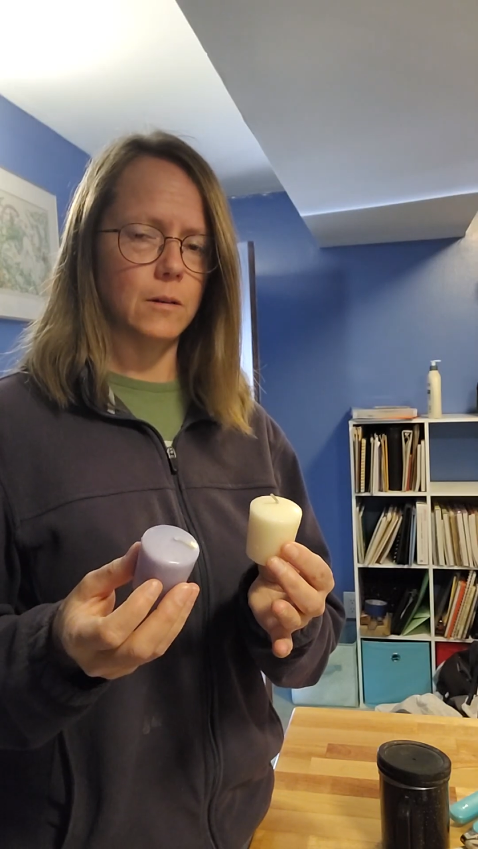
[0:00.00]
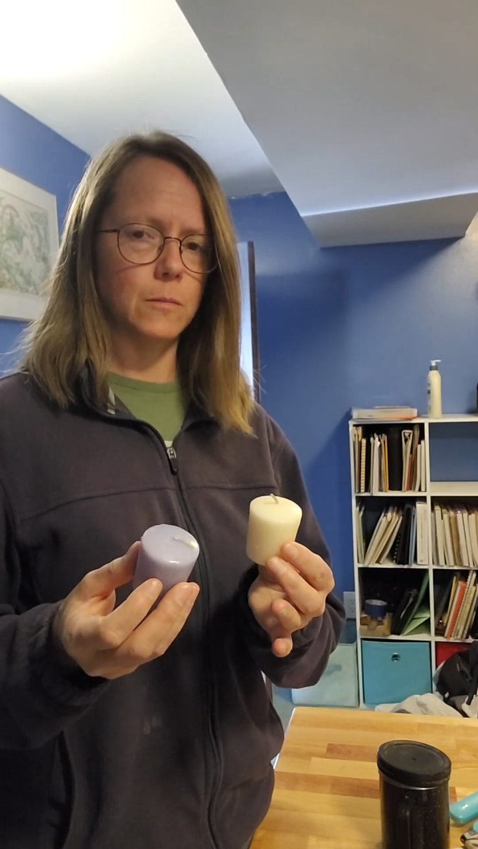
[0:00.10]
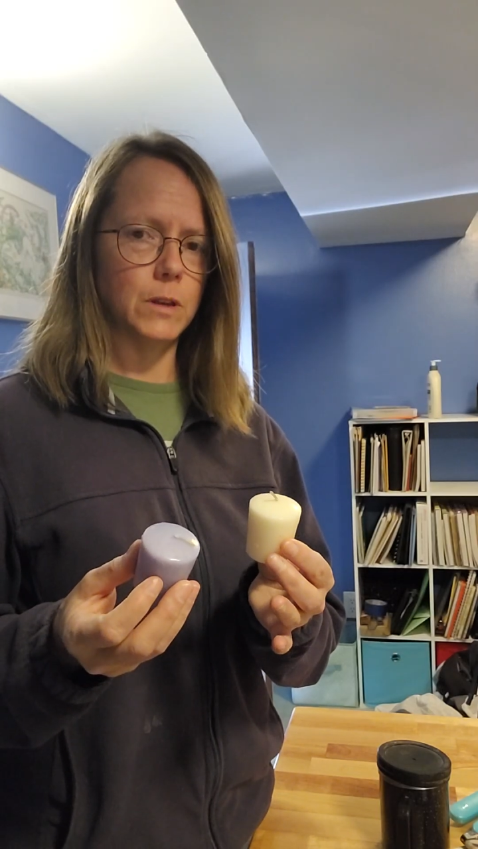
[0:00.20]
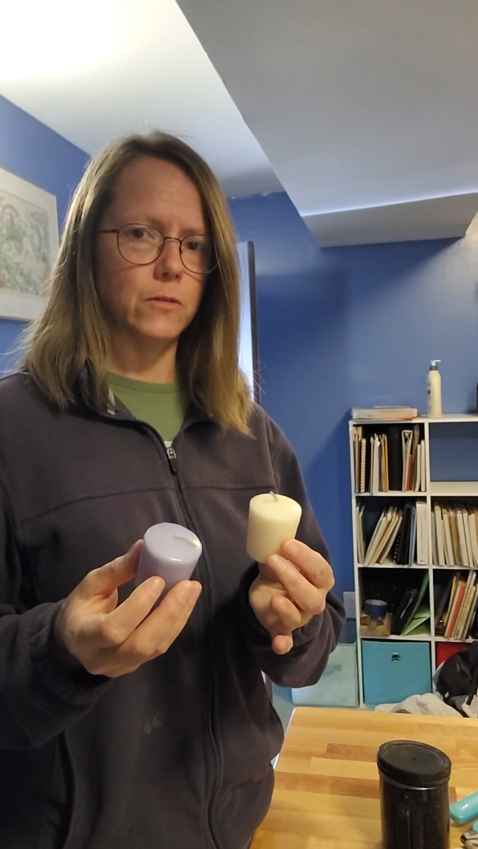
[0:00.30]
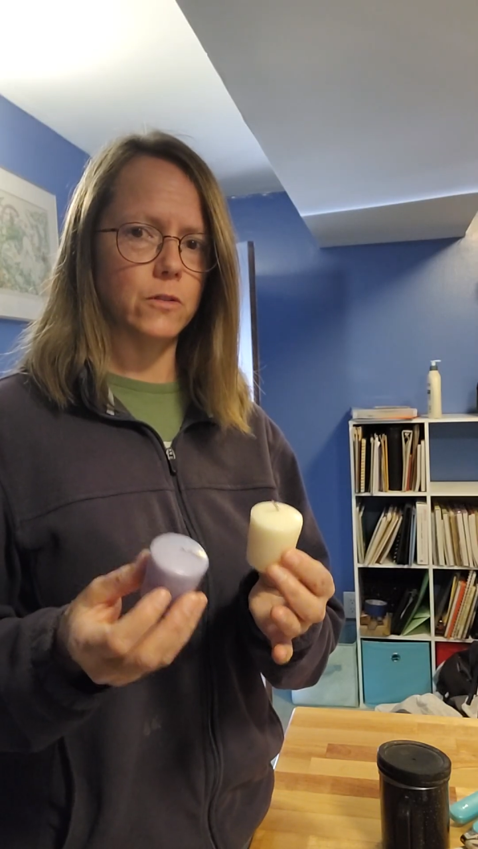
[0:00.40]

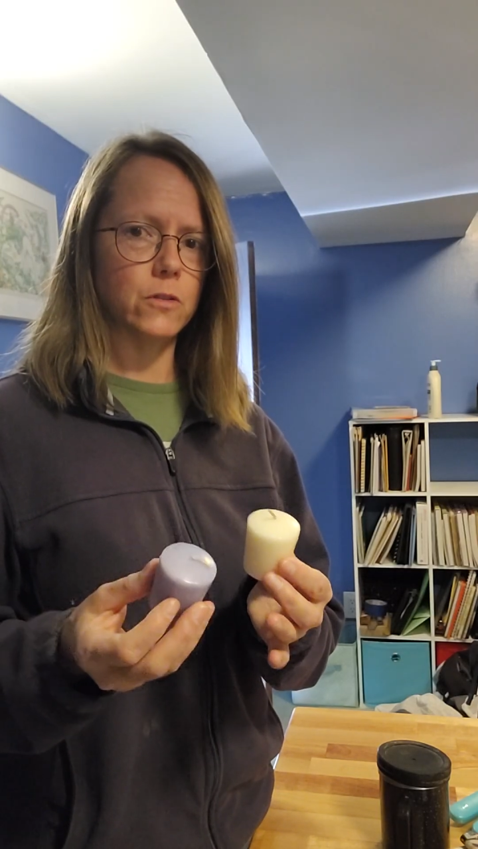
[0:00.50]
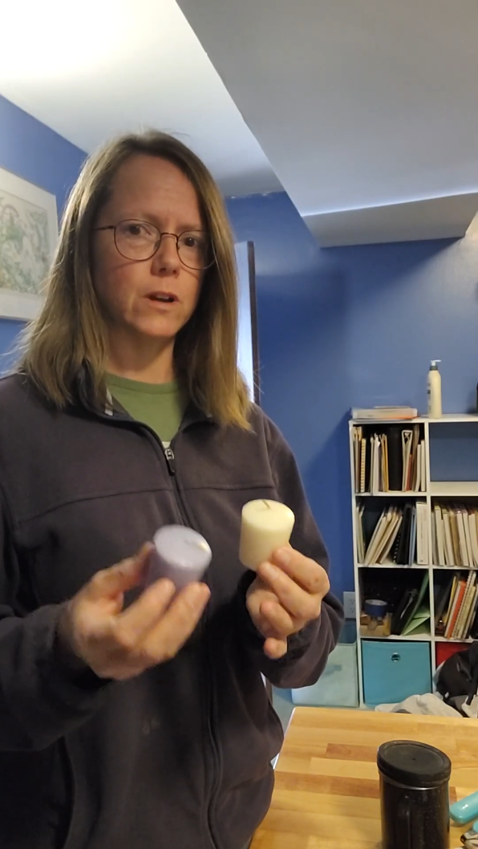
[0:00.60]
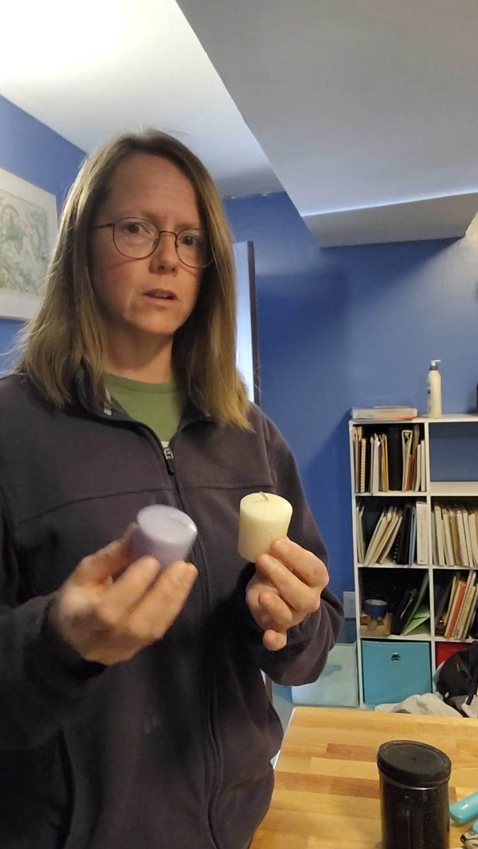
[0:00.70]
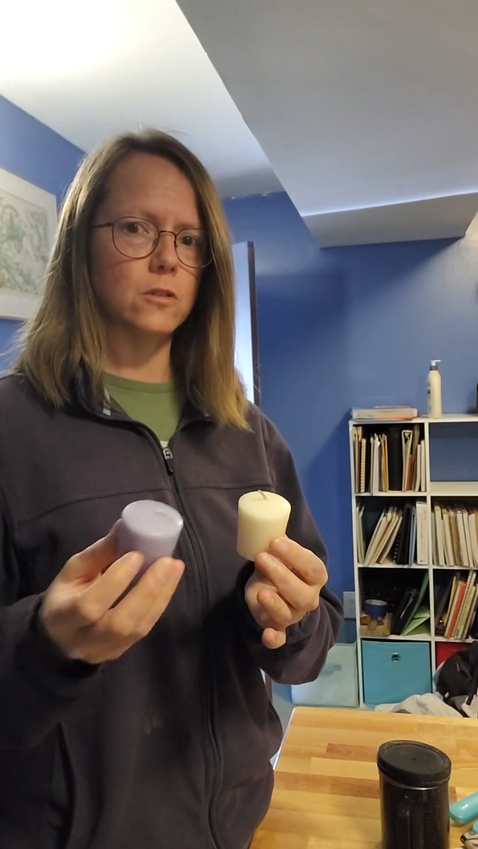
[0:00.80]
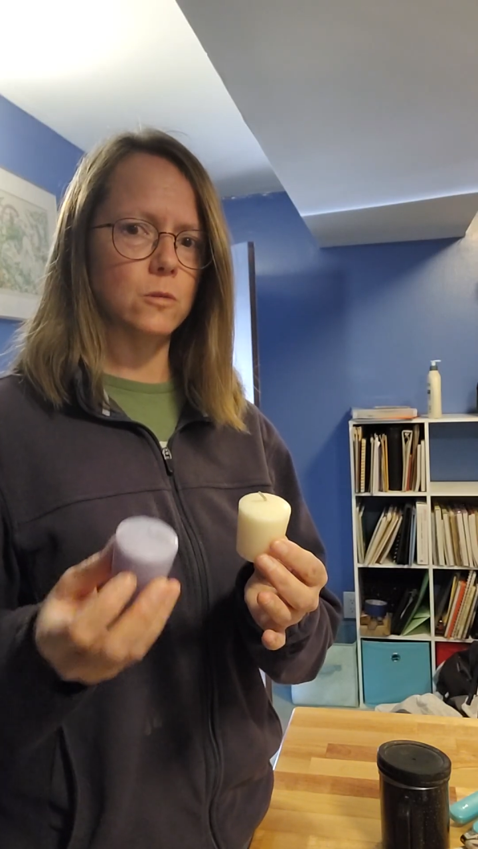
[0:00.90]
If you're
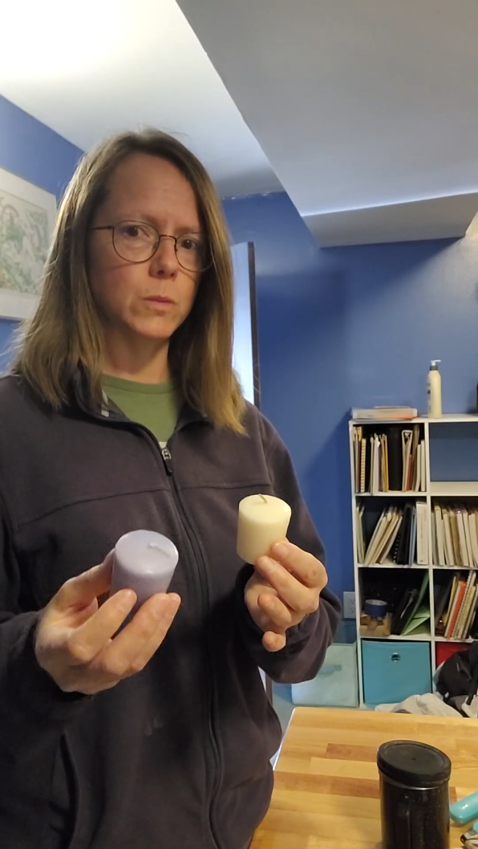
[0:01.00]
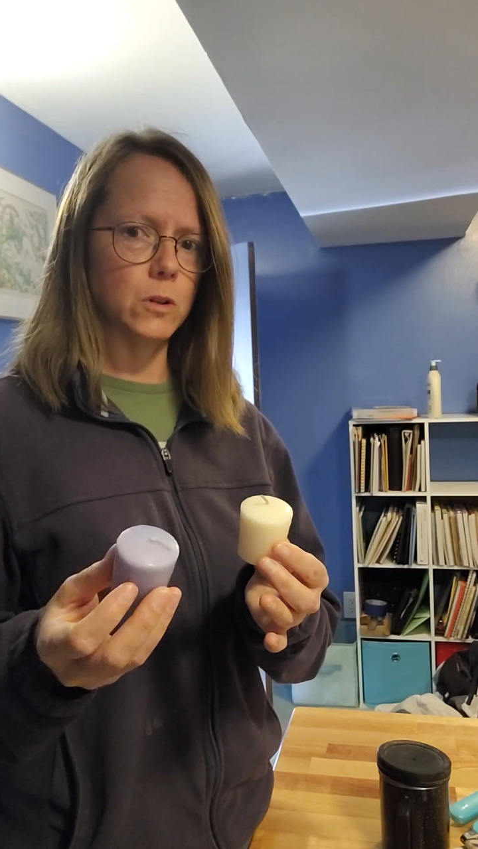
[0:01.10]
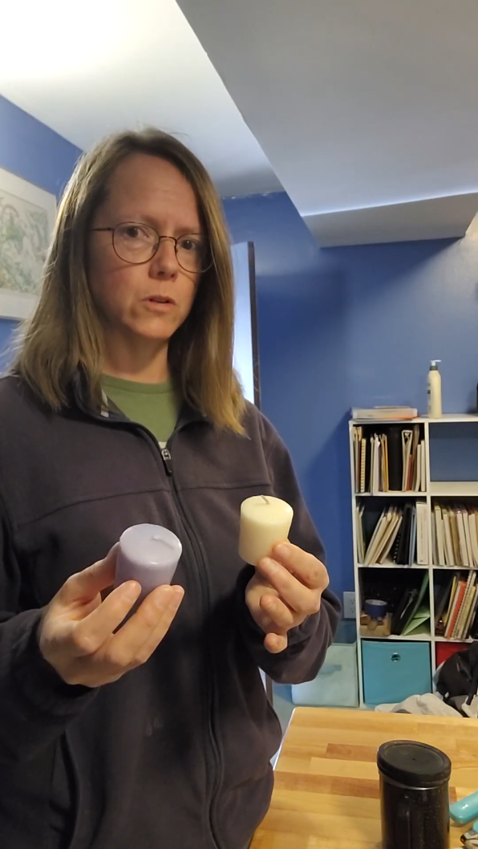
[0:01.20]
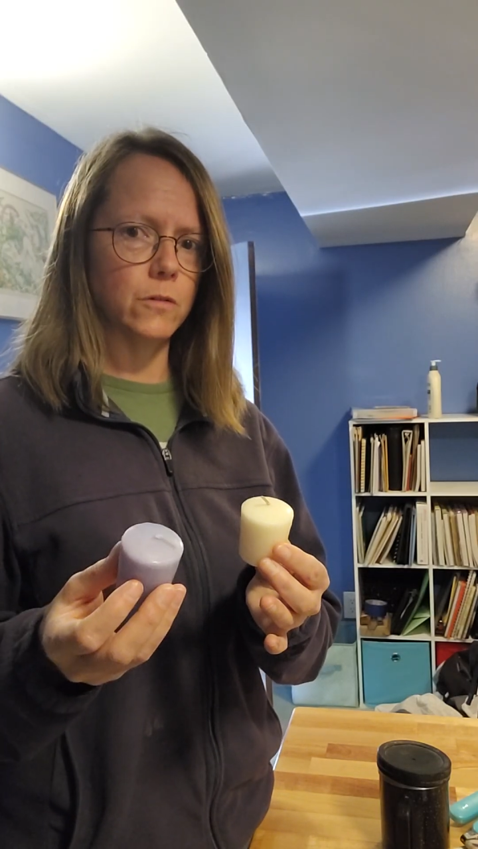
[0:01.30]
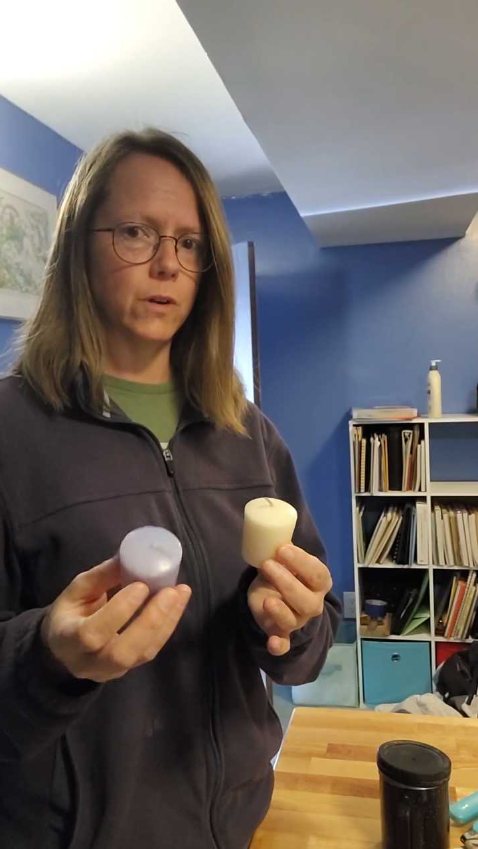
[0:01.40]
trying to
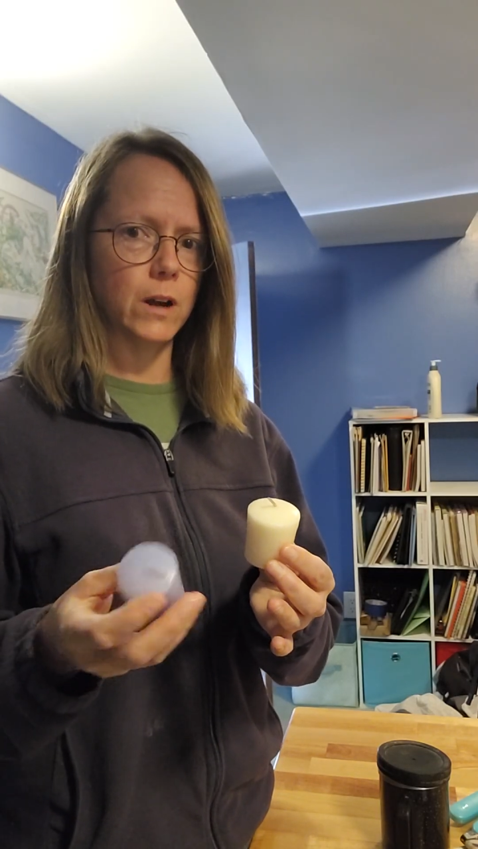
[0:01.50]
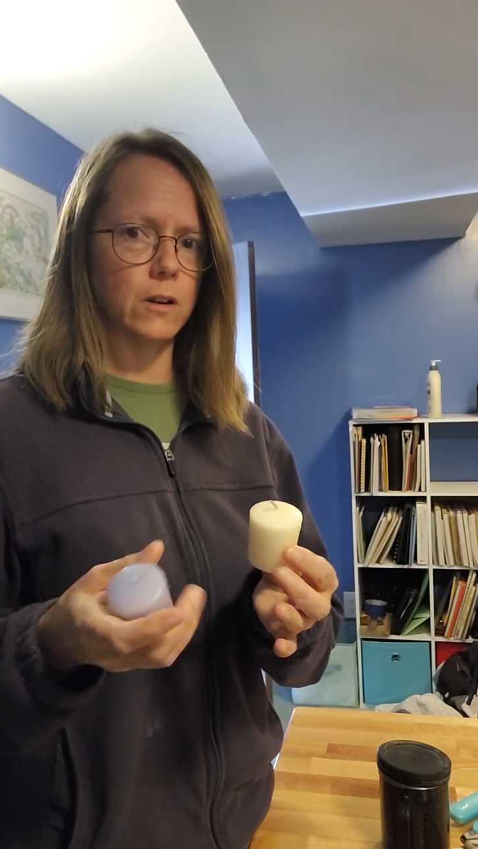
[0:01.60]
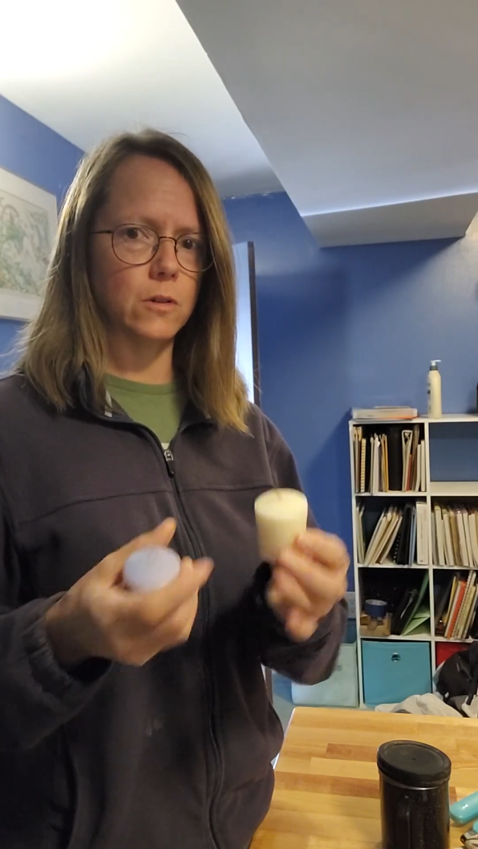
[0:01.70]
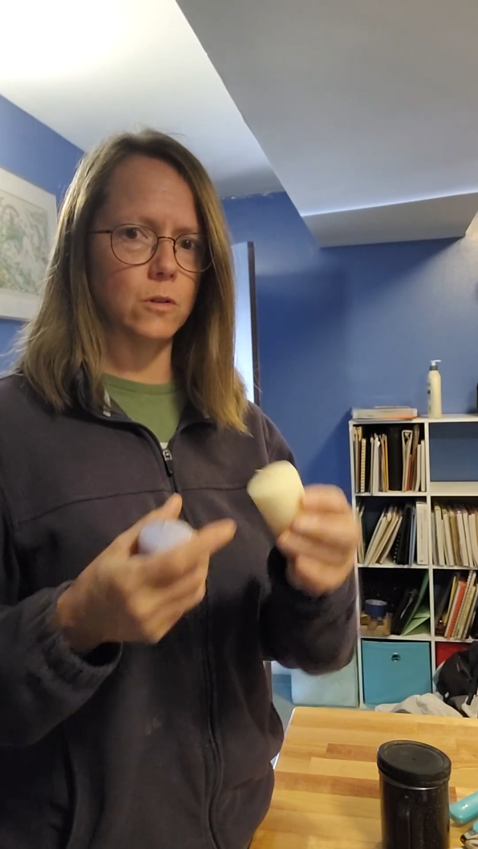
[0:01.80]
build a fire,